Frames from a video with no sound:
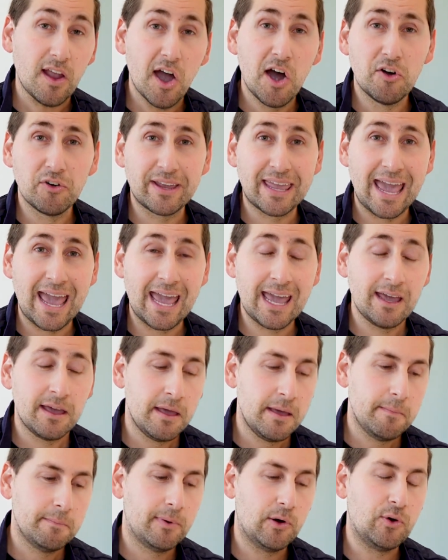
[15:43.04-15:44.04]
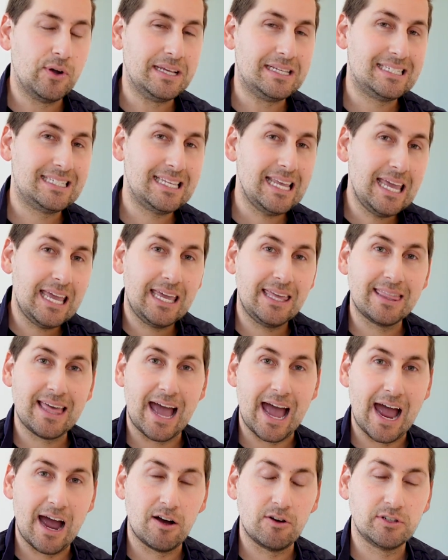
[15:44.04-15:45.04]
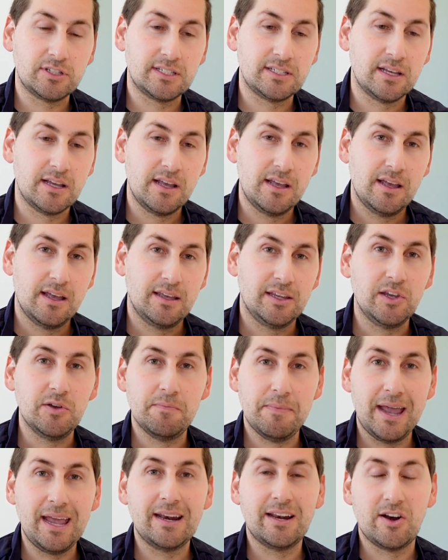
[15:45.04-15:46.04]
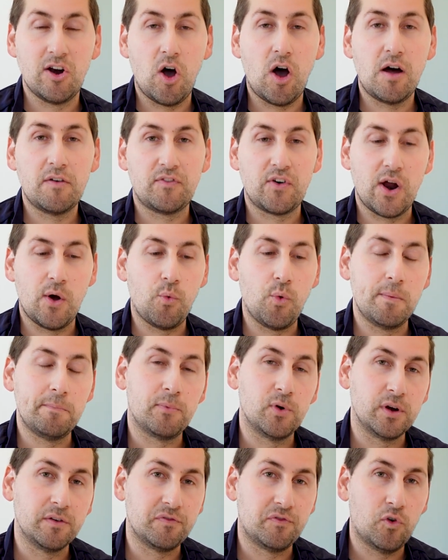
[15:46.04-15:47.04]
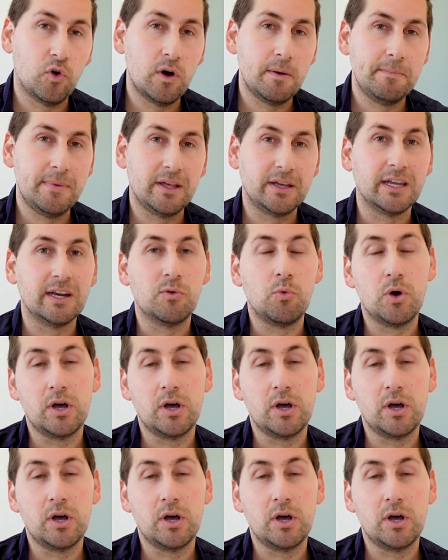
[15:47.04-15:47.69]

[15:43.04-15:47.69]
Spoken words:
Okay, but we see the house, you made an offer at 1.4 million.